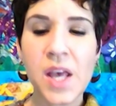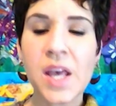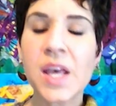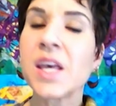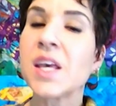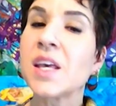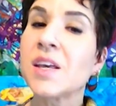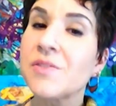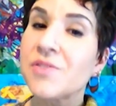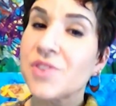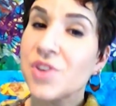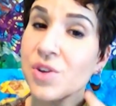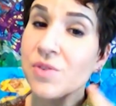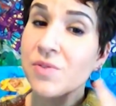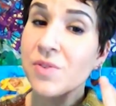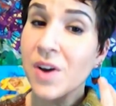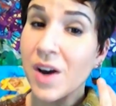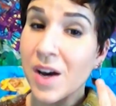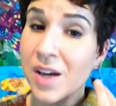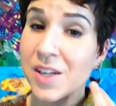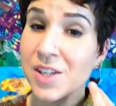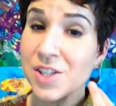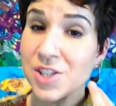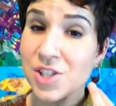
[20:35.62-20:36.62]
If you've
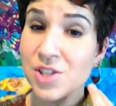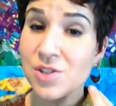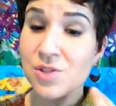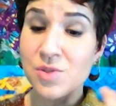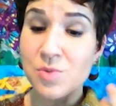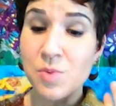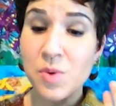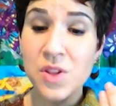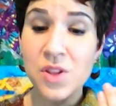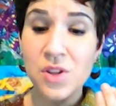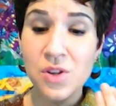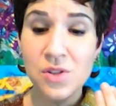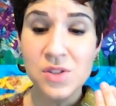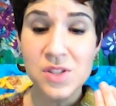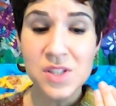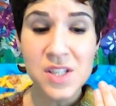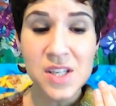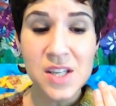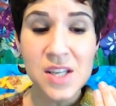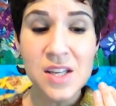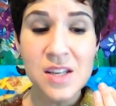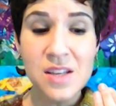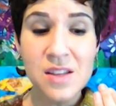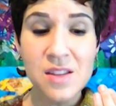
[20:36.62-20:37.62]
got issues with your
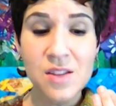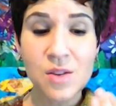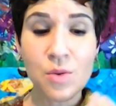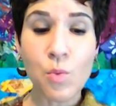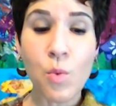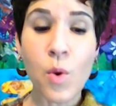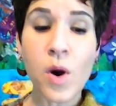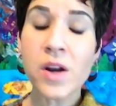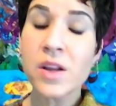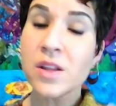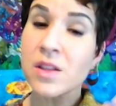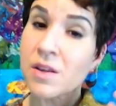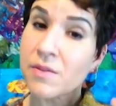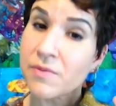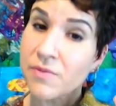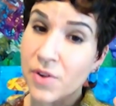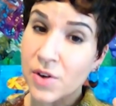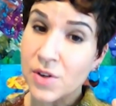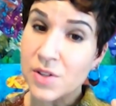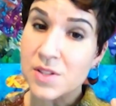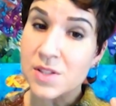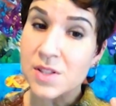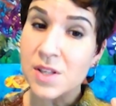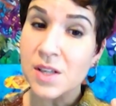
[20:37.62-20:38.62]
teeth, one of the
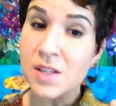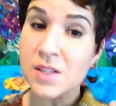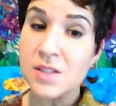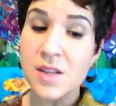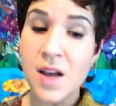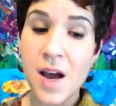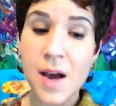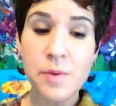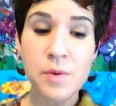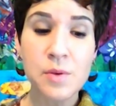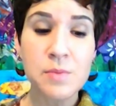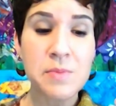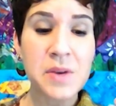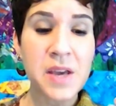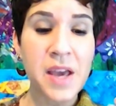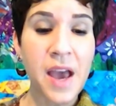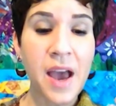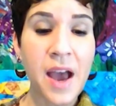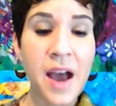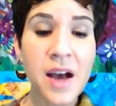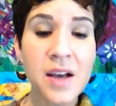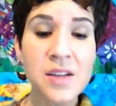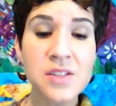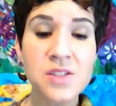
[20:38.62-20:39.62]
first things I would be
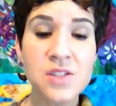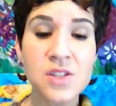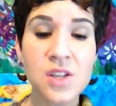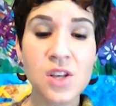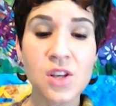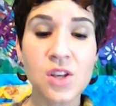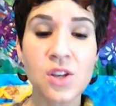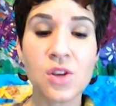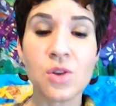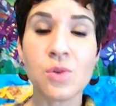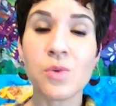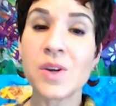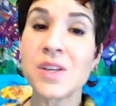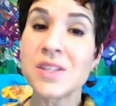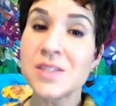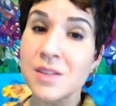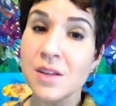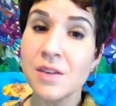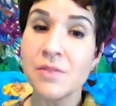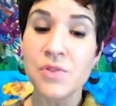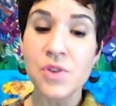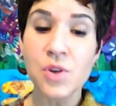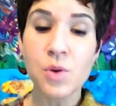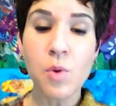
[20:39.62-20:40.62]
asking you is
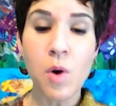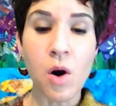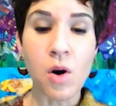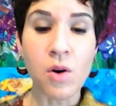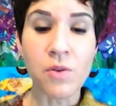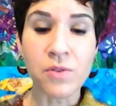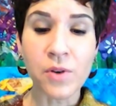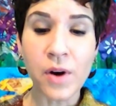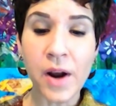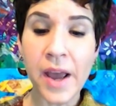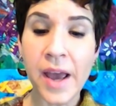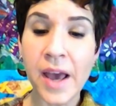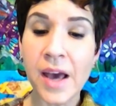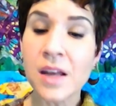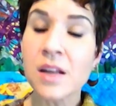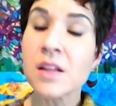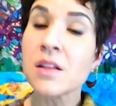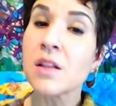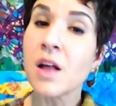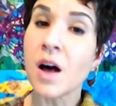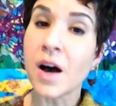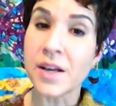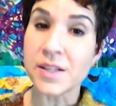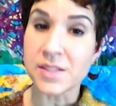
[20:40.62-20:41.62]
if you
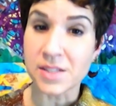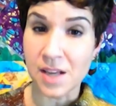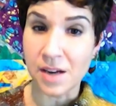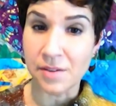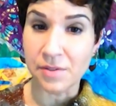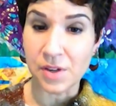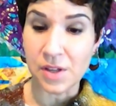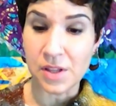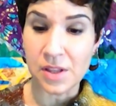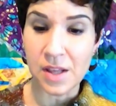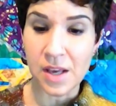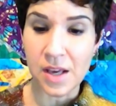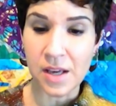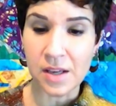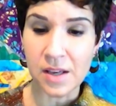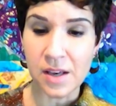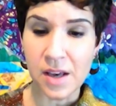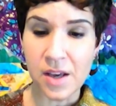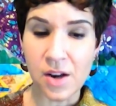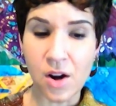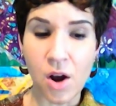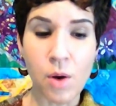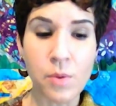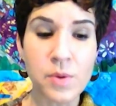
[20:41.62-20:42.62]
overanalyze everything
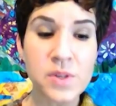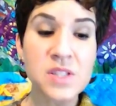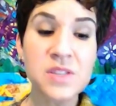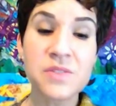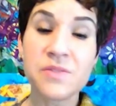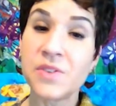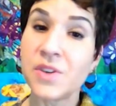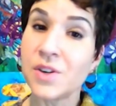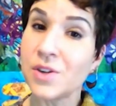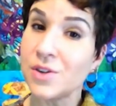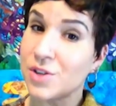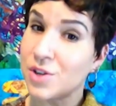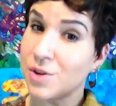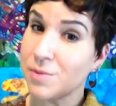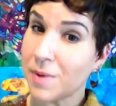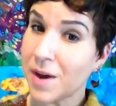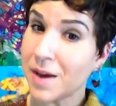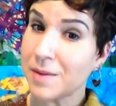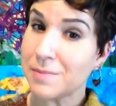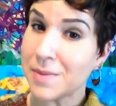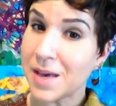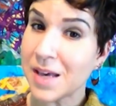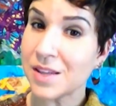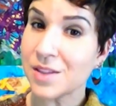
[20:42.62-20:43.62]
and always fear you
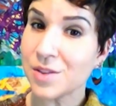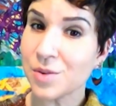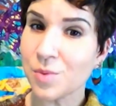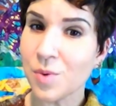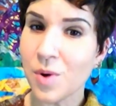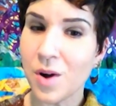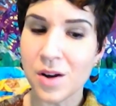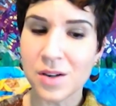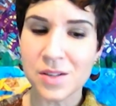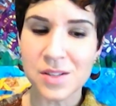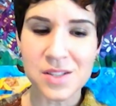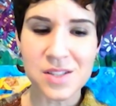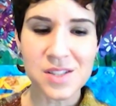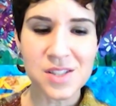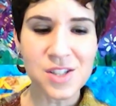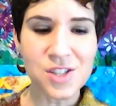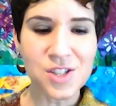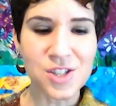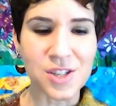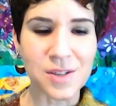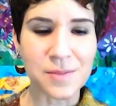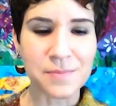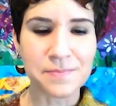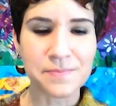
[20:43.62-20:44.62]
might make the wrong
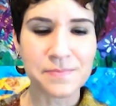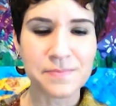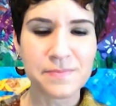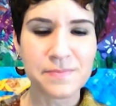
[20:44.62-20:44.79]
decision.